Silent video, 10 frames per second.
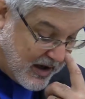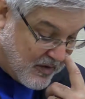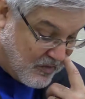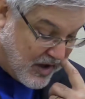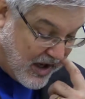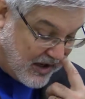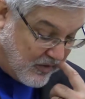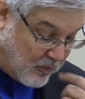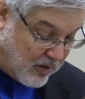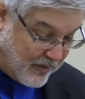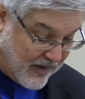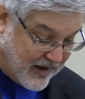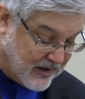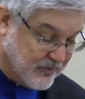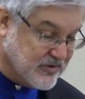want my
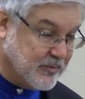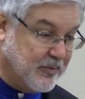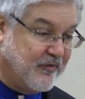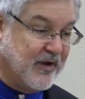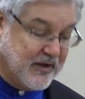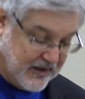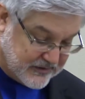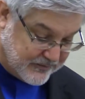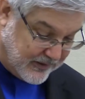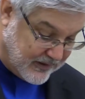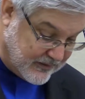enemies to prevail against me.